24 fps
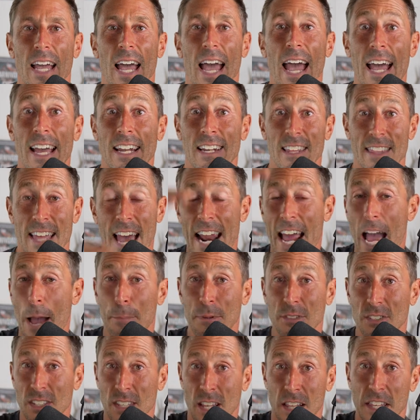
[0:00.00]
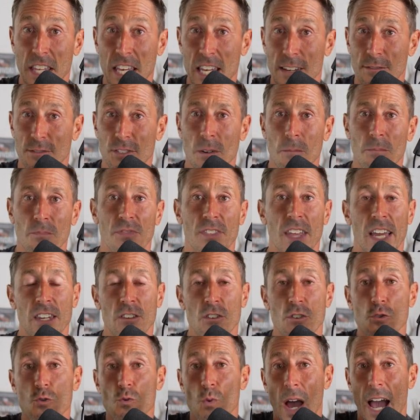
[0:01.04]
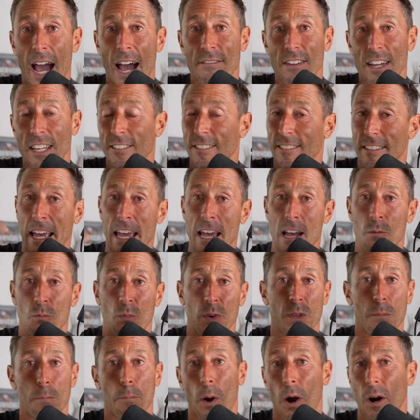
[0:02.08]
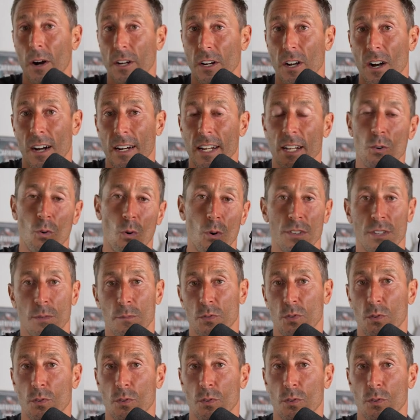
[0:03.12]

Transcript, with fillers: And that happens in the leaves. Then you have a stem with bark on it or some